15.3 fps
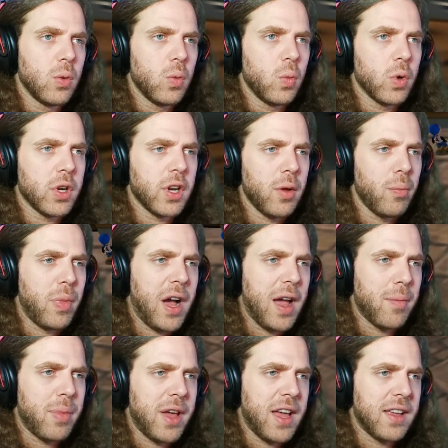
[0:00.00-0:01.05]
We're going to
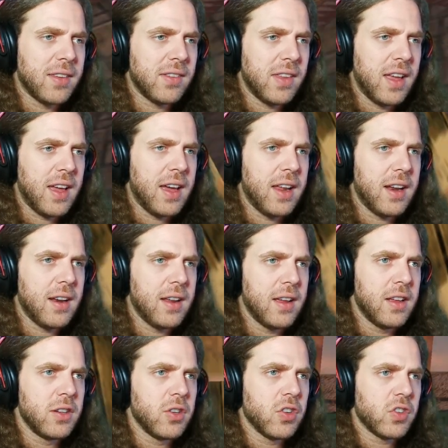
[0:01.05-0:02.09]
bypass that
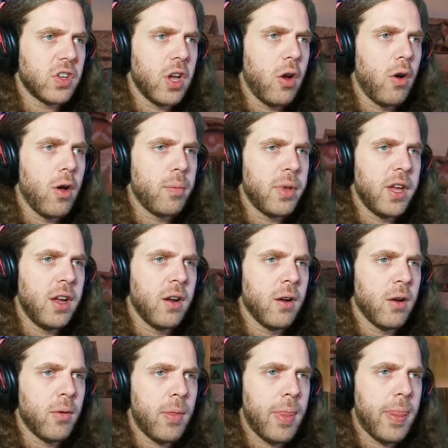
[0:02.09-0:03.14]
and just go up
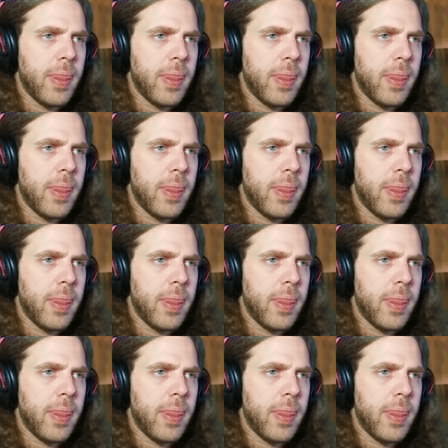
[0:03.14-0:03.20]
here.